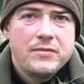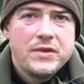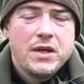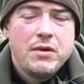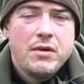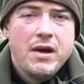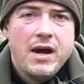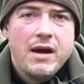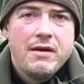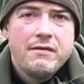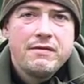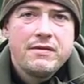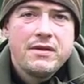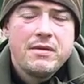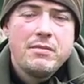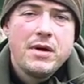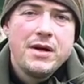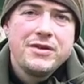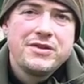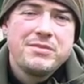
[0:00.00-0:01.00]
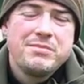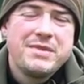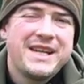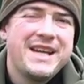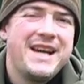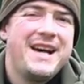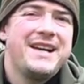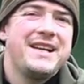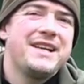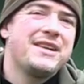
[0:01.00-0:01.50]
You have the most
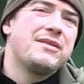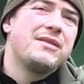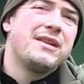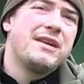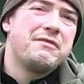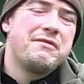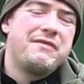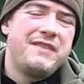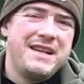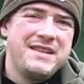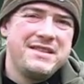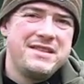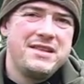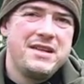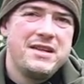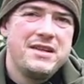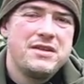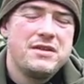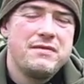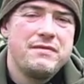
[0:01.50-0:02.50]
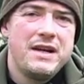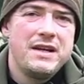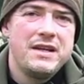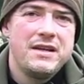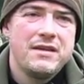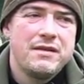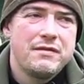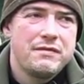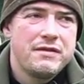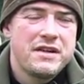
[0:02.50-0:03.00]
mechanical advantage of
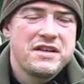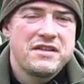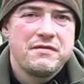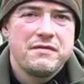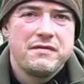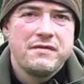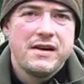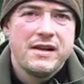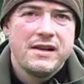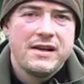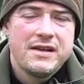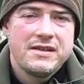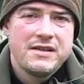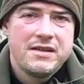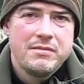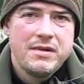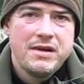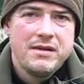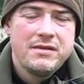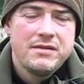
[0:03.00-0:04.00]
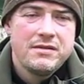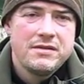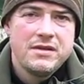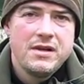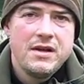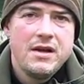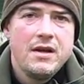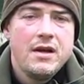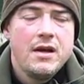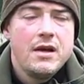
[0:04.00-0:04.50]
any of the friction firelighting methods.
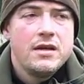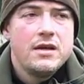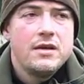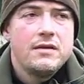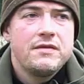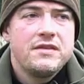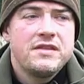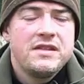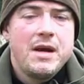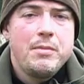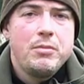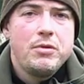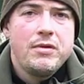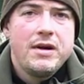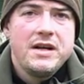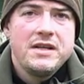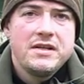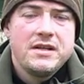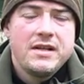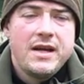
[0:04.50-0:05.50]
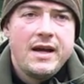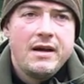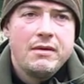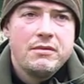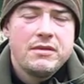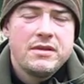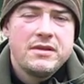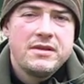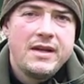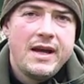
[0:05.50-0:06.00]
You've separated
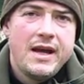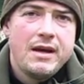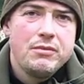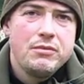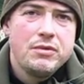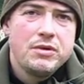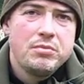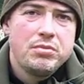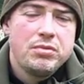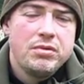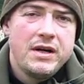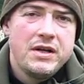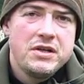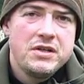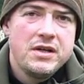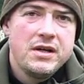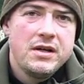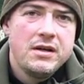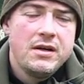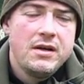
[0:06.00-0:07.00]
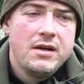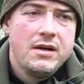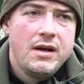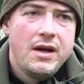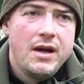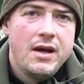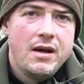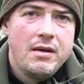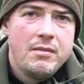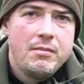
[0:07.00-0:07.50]
out the downward pressure
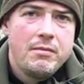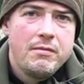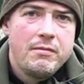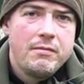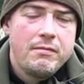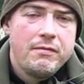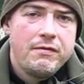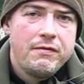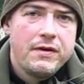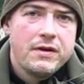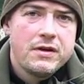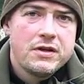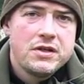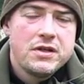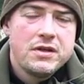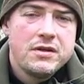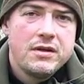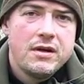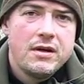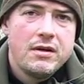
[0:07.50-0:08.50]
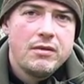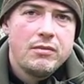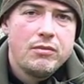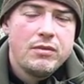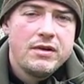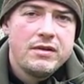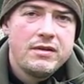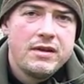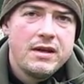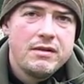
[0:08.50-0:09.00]
function
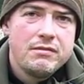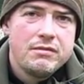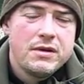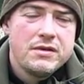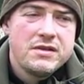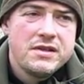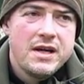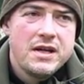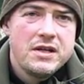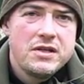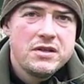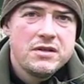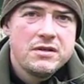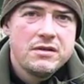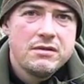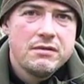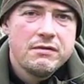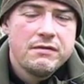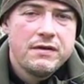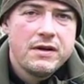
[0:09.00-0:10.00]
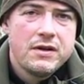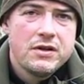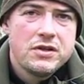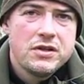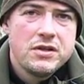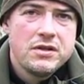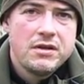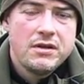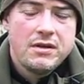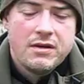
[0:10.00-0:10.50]
with the rotational
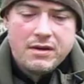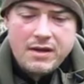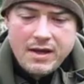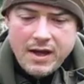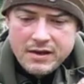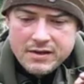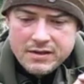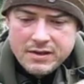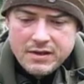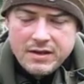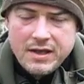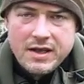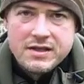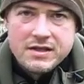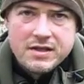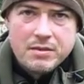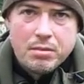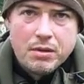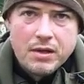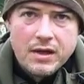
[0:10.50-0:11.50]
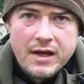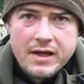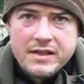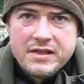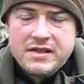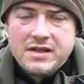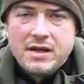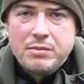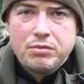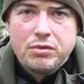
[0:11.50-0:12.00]
function. That is applied
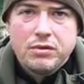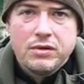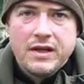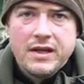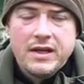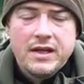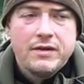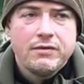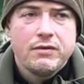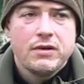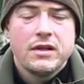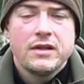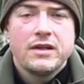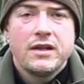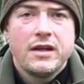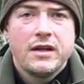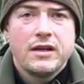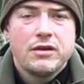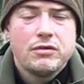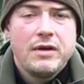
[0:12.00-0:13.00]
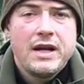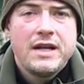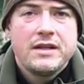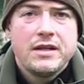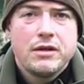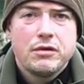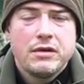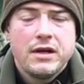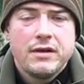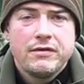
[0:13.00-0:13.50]
separately. You've got a great
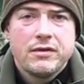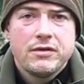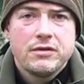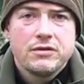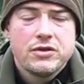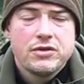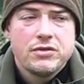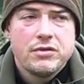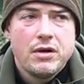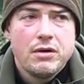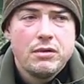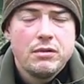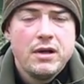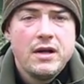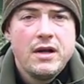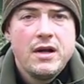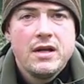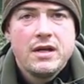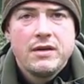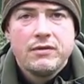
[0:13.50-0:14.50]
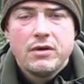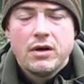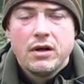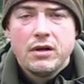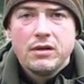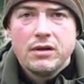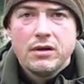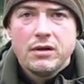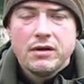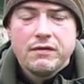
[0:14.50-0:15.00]
degree of control. You've got a
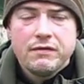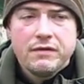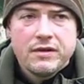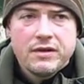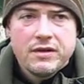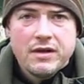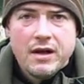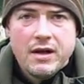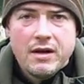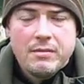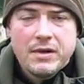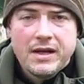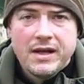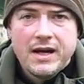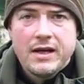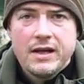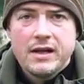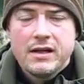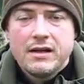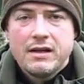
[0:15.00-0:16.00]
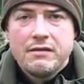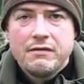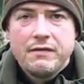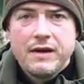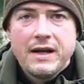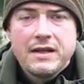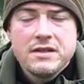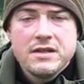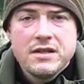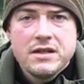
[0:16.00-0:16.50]
lot of mechanical
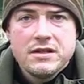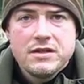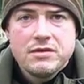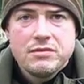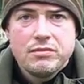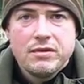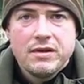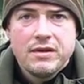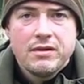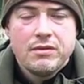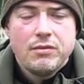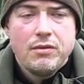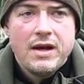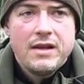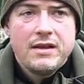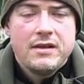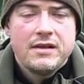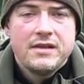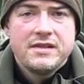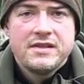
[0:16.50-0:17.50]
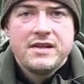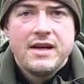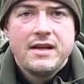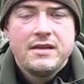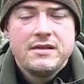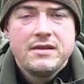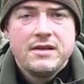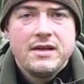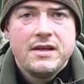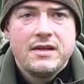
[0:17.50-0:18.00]
advantage with the way that the
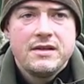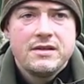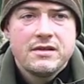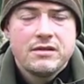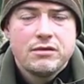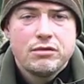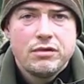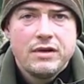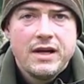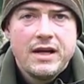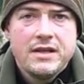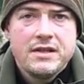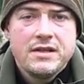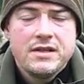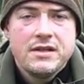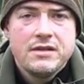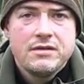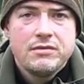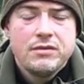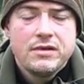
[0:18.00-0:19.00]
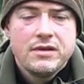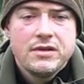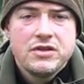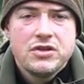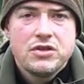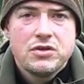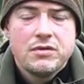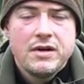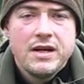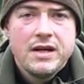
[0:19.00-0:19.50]
set is created, with the
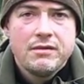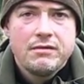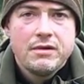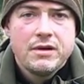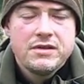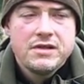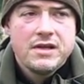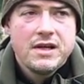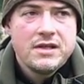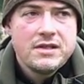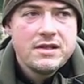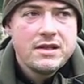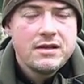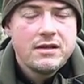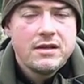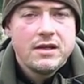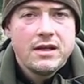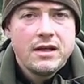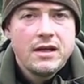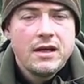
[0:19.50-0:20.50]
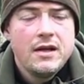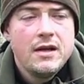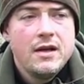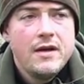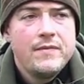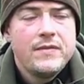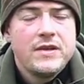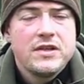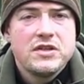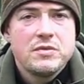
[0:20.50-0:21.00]
string rotating the
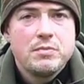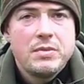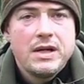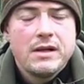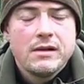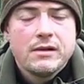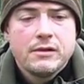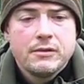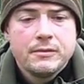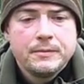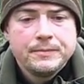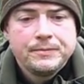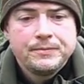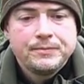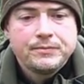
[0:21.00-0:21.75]
spindle.